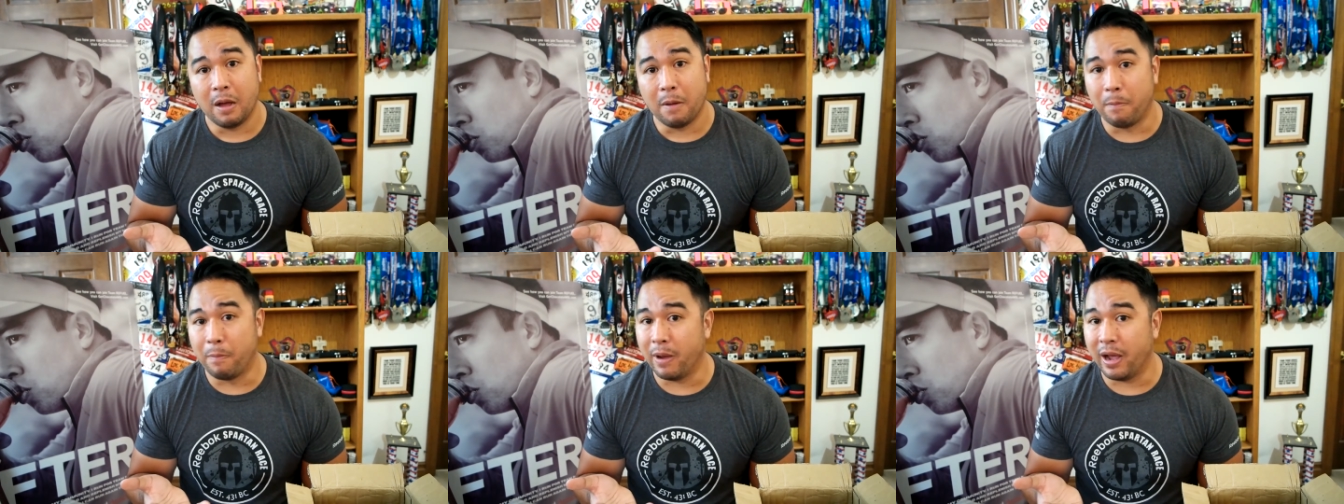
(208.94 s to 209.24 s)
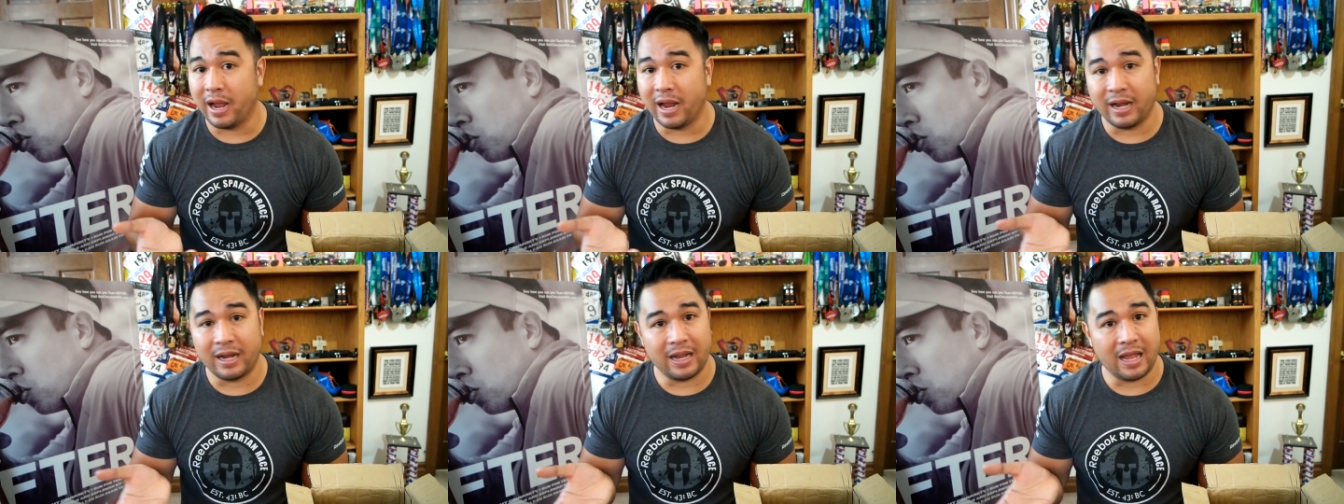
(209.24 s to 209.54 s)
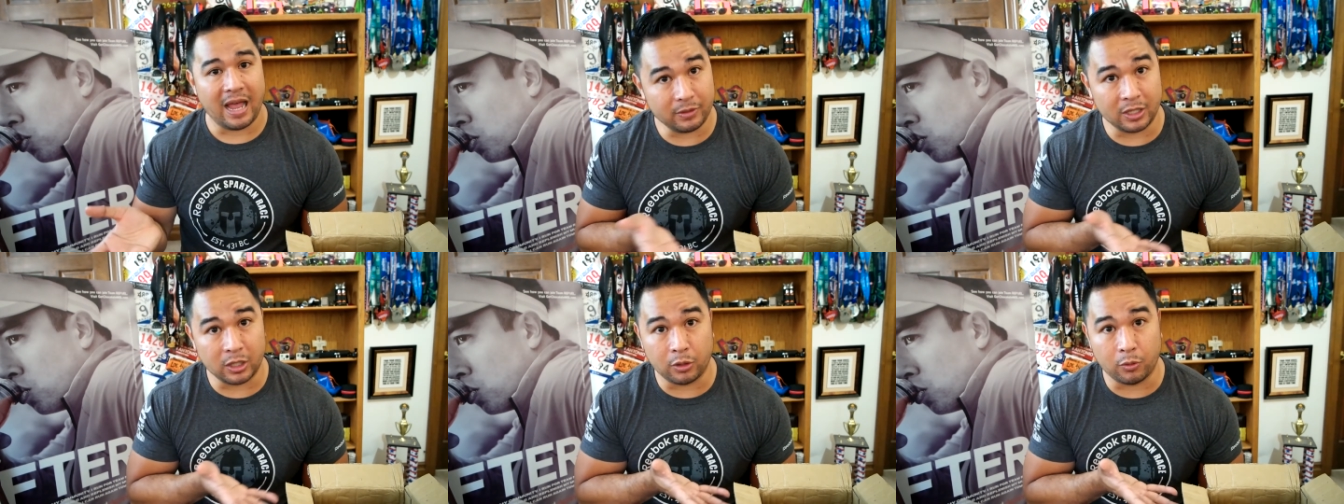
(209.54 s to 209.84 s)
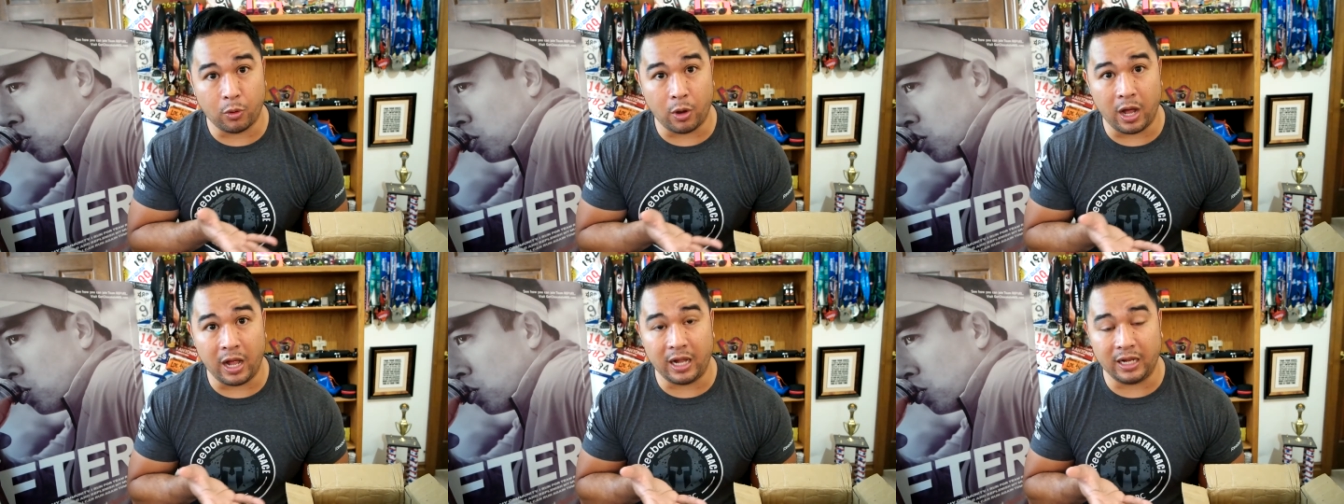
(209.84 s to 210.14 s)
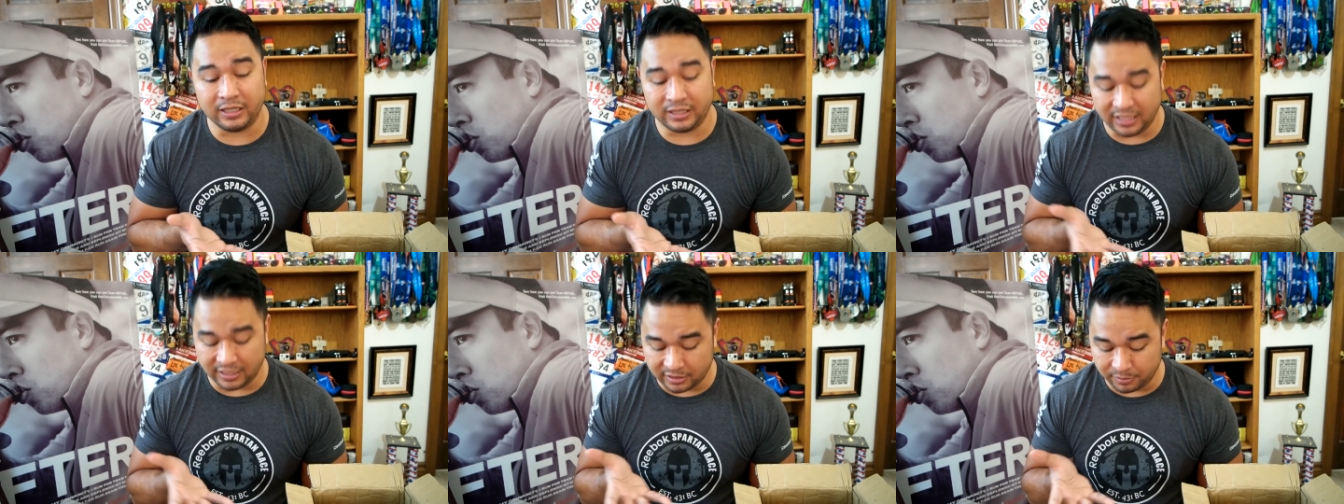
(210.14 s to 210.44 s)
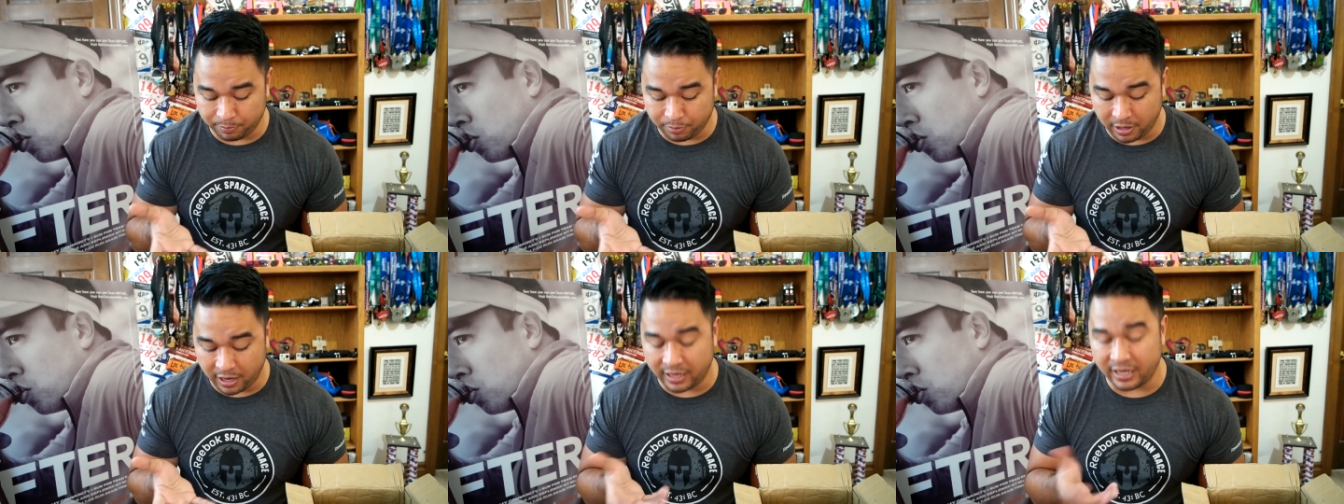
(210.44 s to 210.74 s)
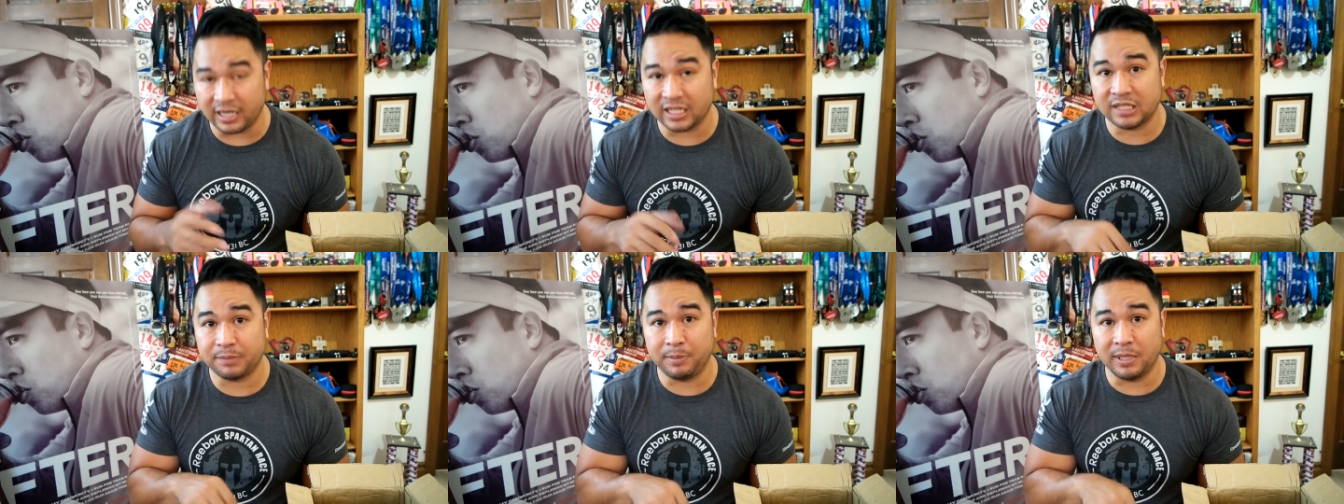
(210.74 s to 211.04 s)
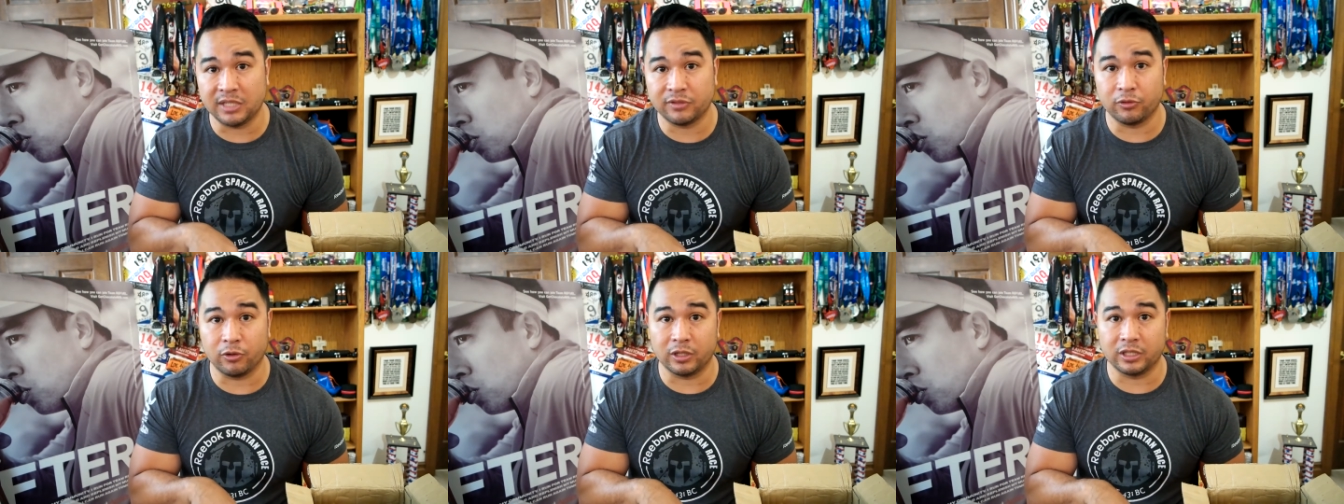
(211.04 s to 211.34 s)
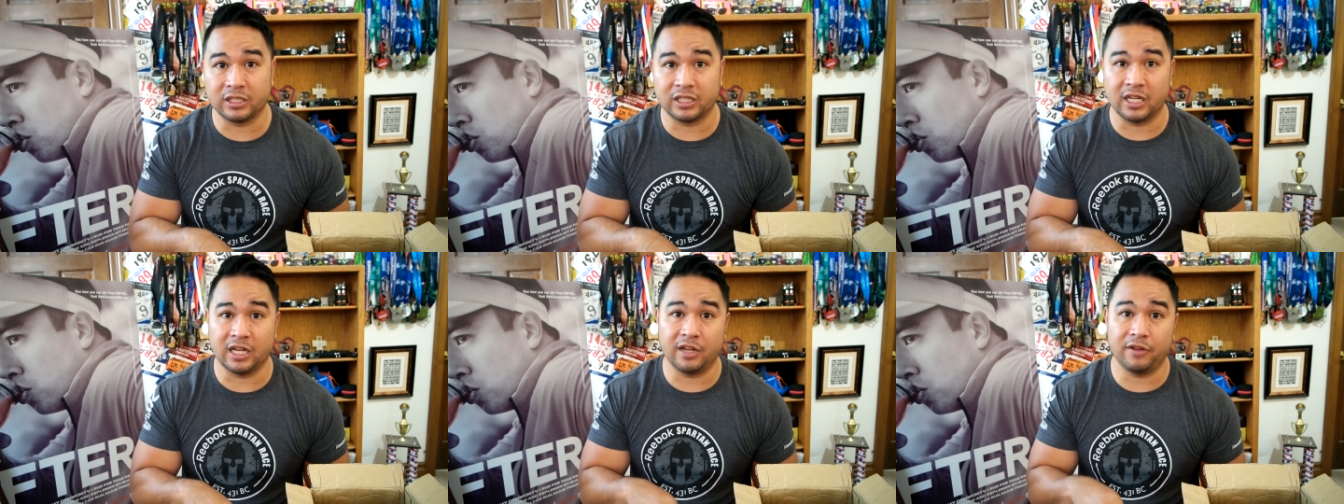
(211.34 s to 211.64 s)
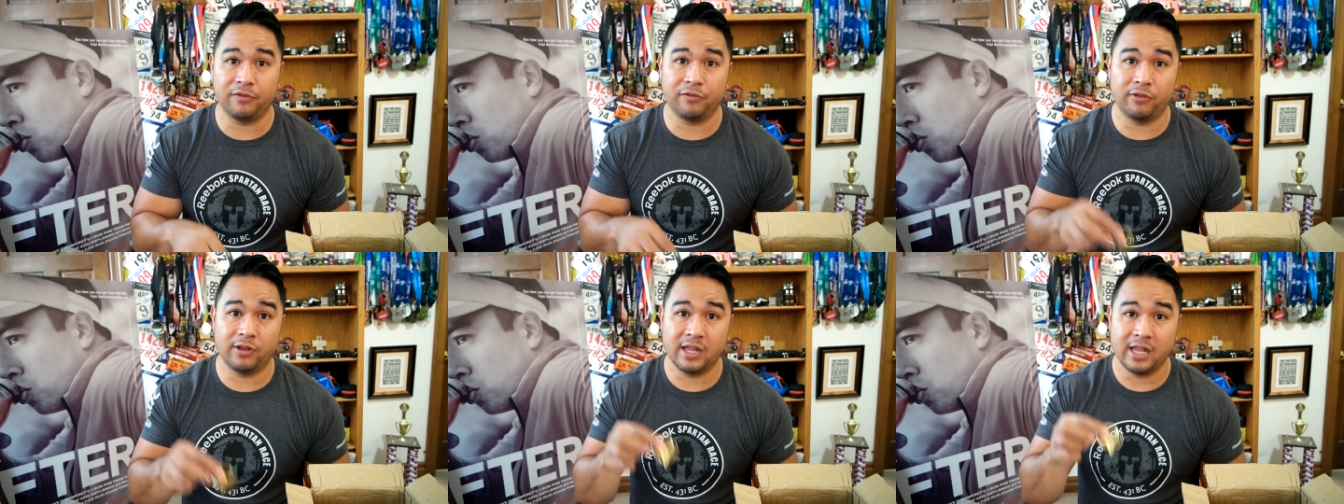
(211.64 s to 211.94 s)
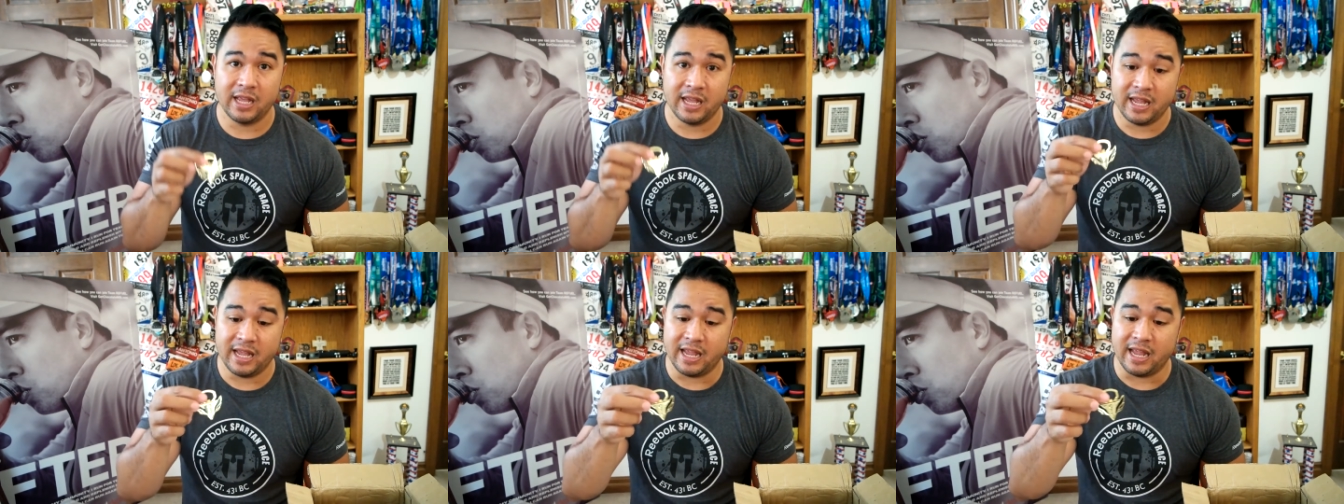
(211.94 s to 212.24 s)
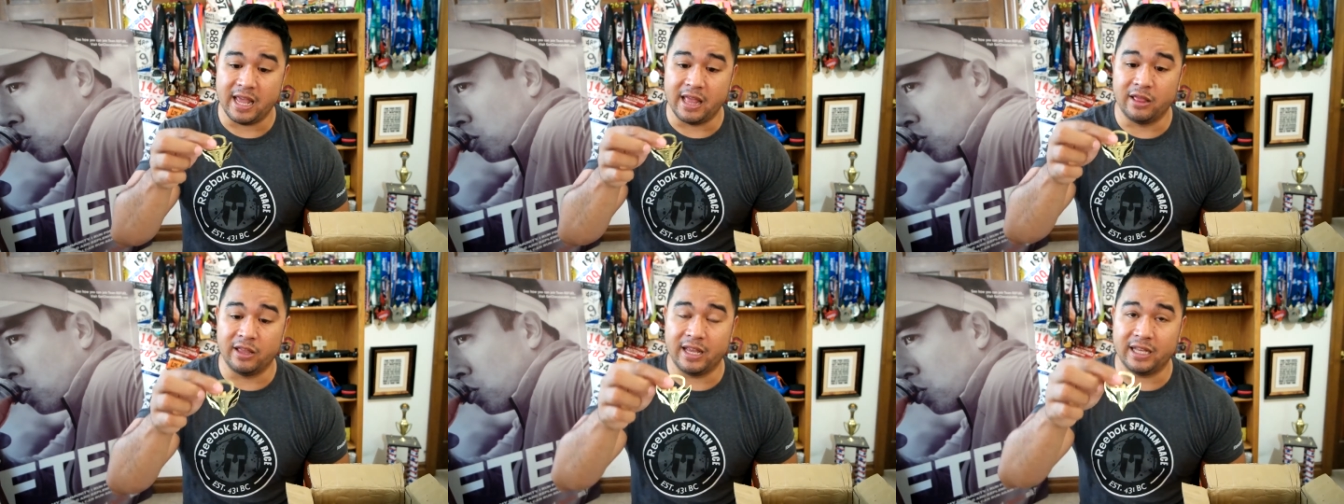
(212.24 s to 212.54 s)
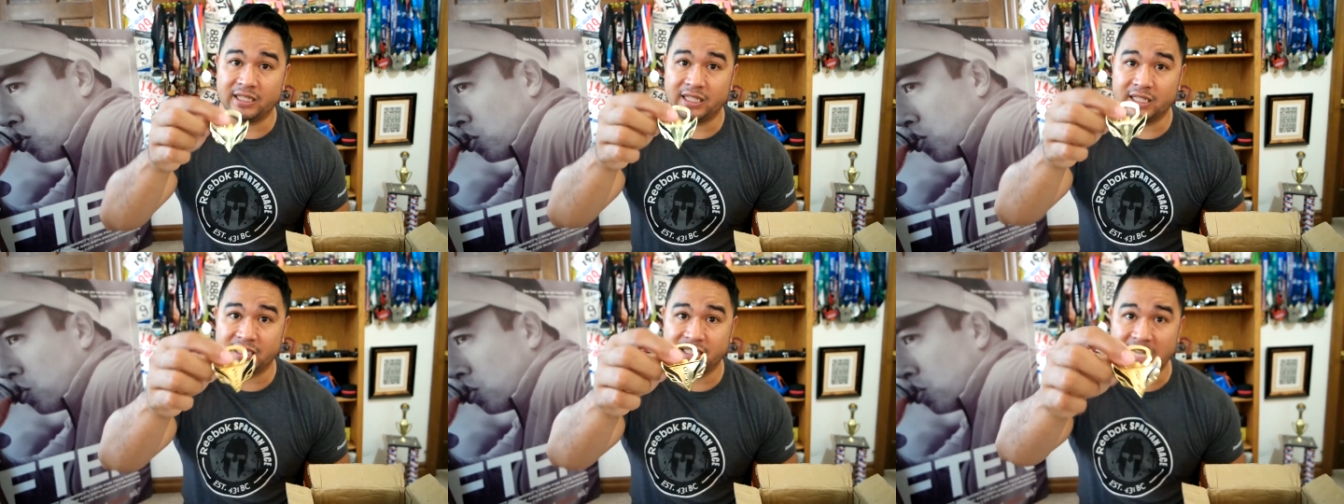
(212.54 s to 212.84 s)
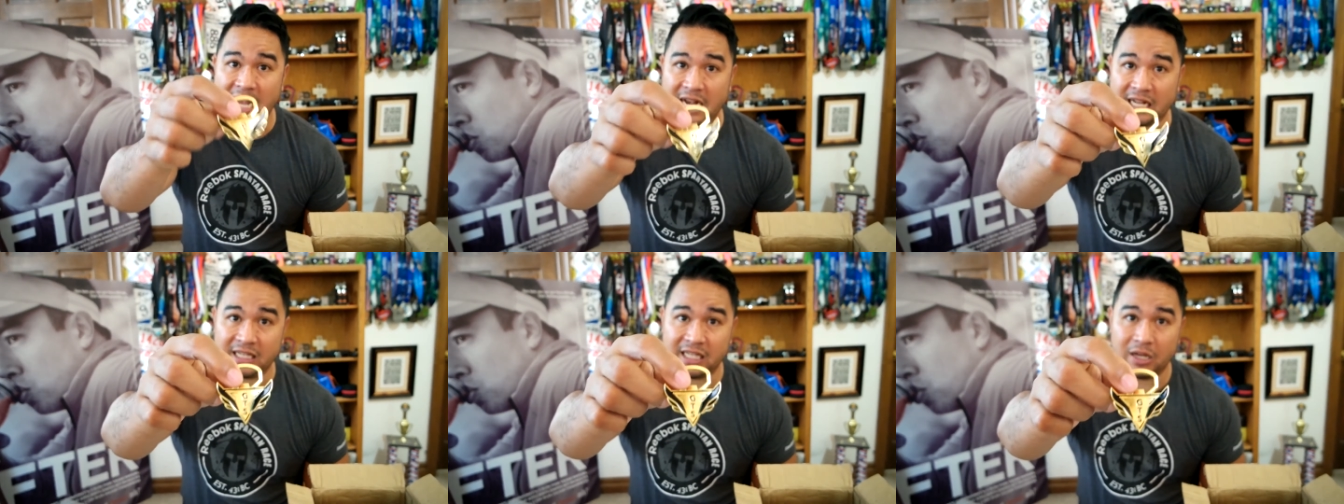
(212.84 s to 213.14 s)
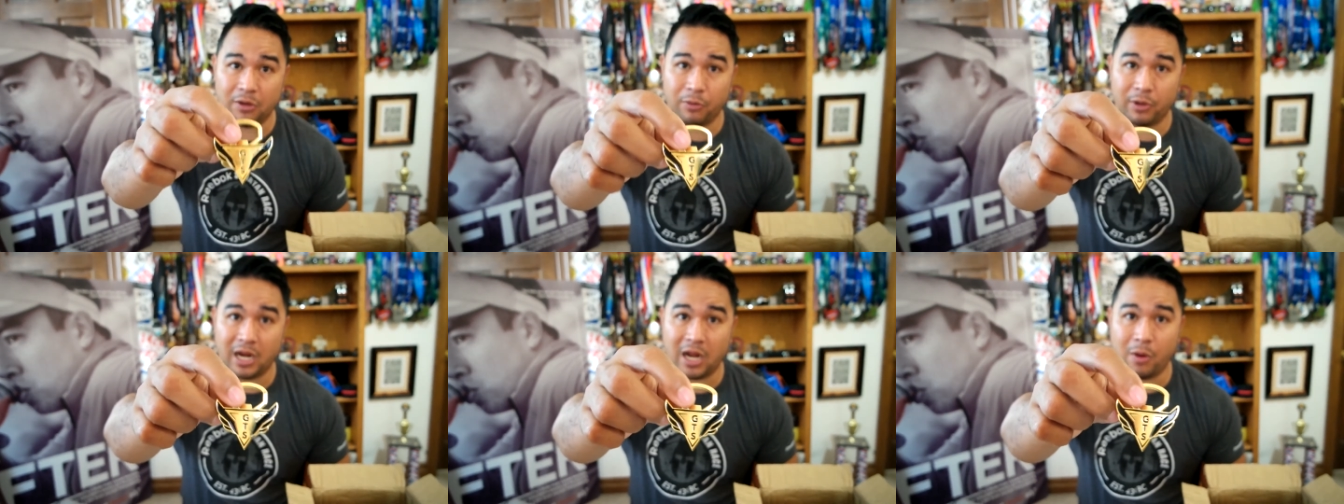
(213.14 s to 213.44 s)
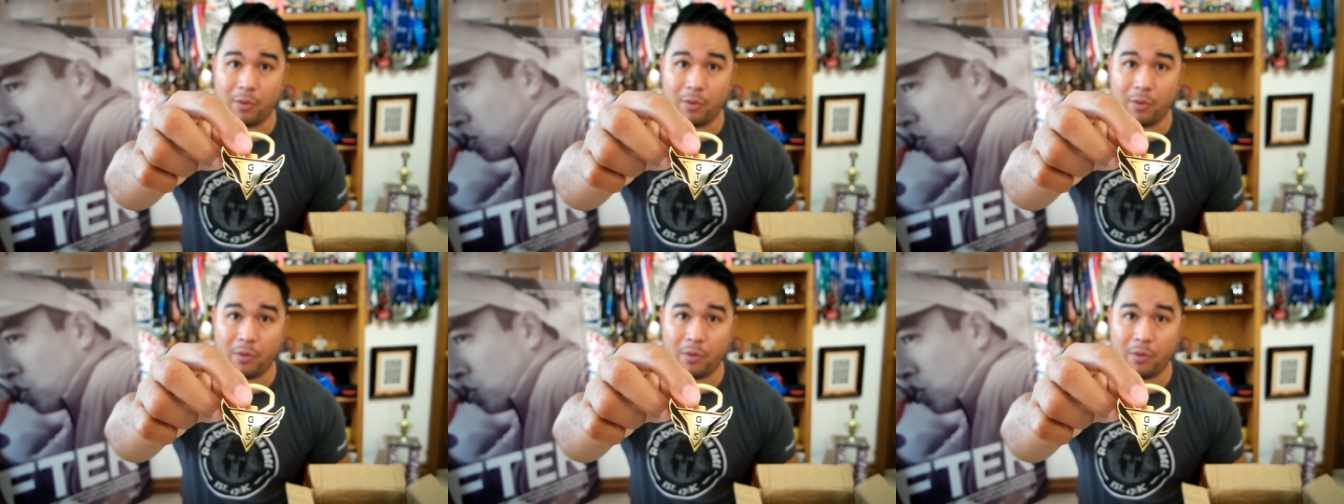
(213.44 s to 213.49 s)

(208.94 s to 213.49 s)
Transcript: but the quality of the product speaks for itself. It's exactly what I